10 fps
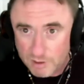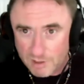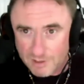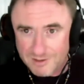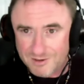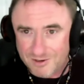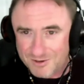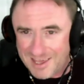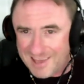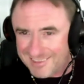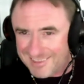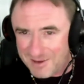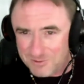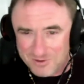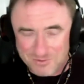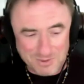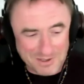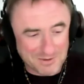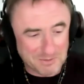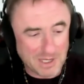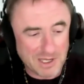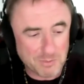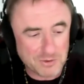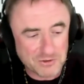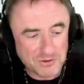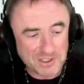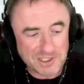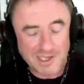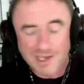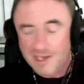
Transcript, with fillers: You know, that, that would have been my opportunity.